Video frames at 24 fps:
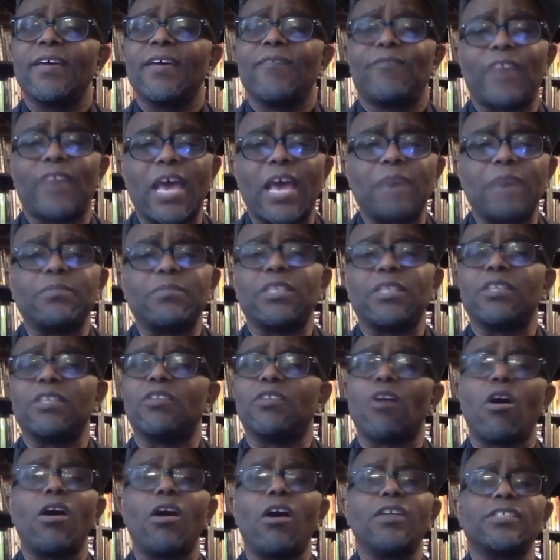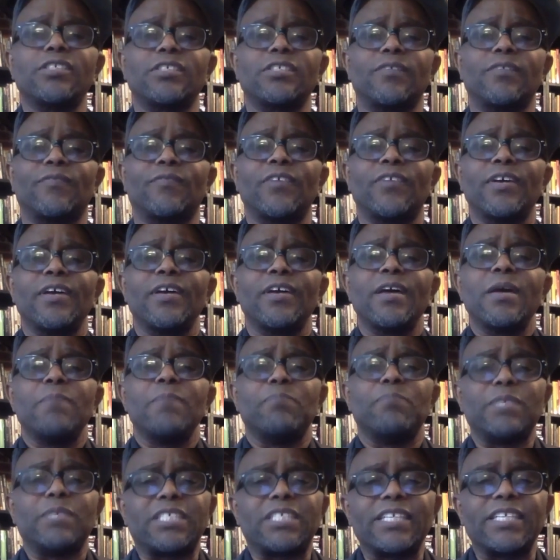family loss, of
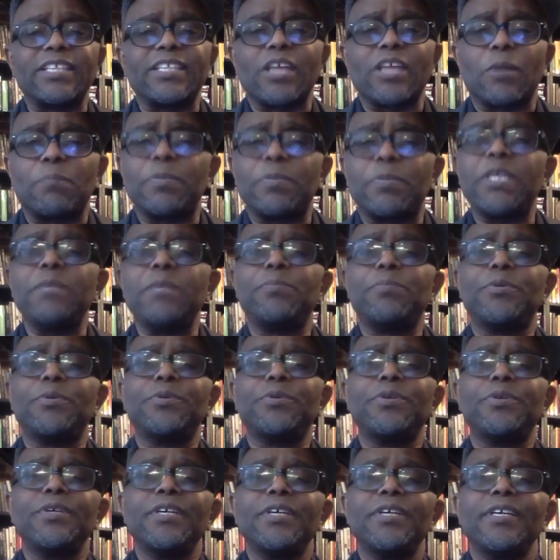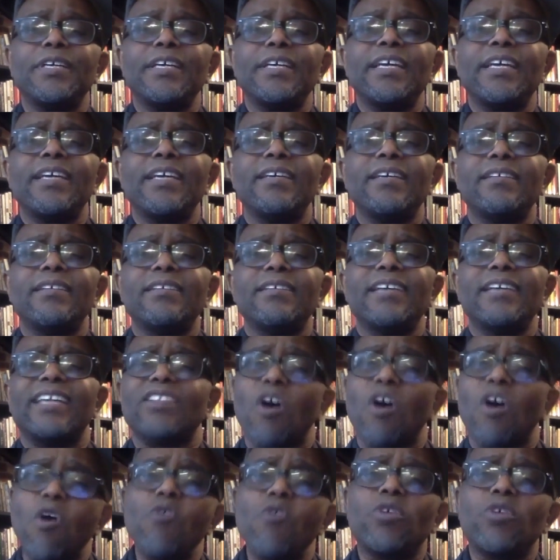missing their people, and
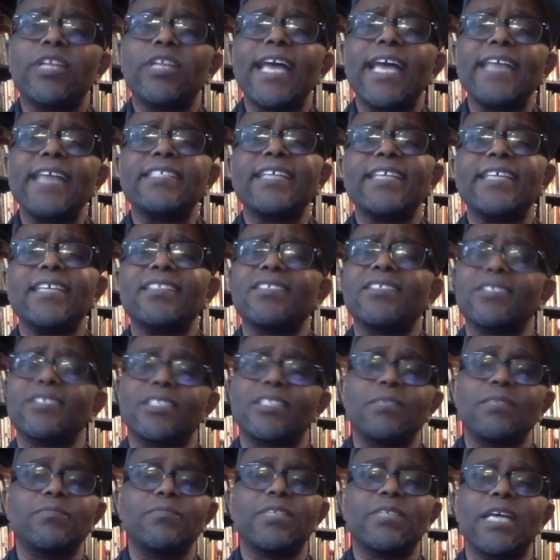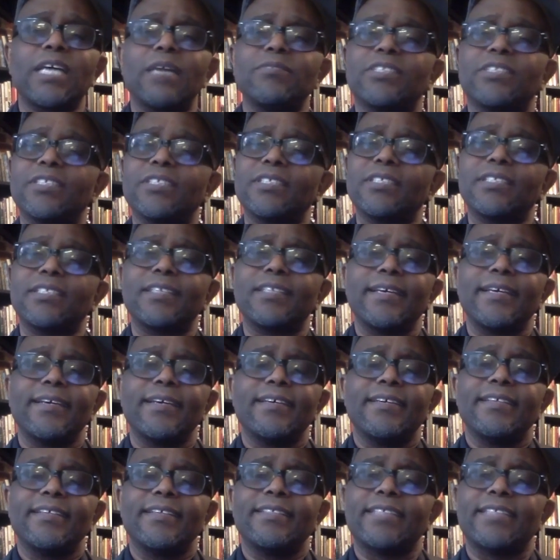the whole class has to sometimes just
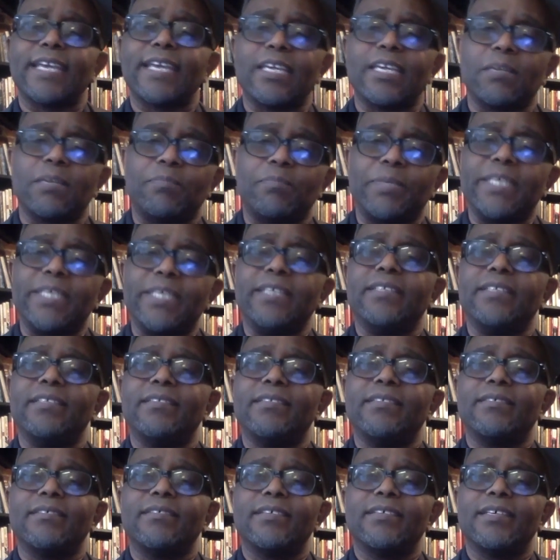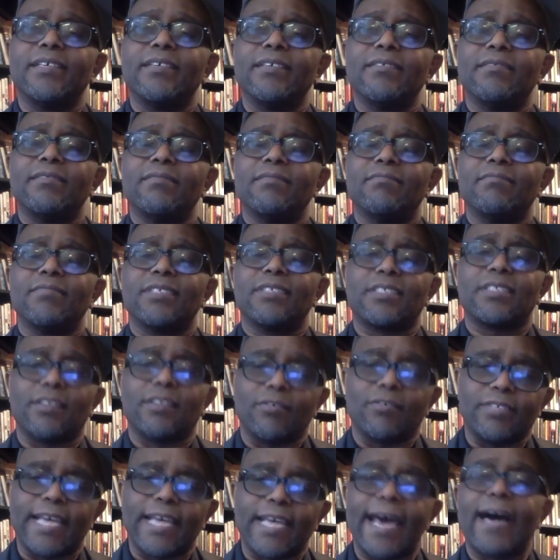take a beat,
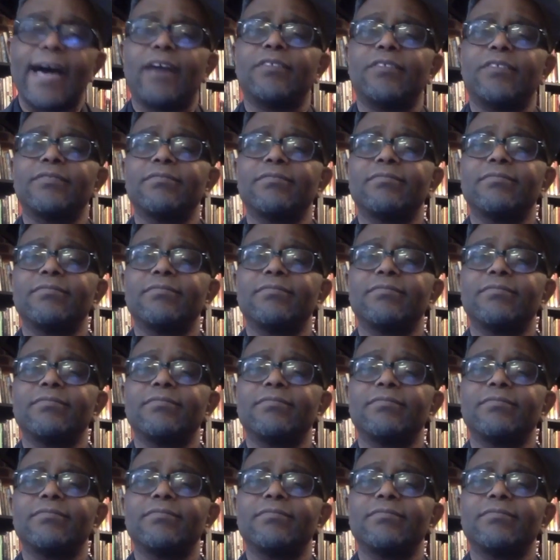slow down,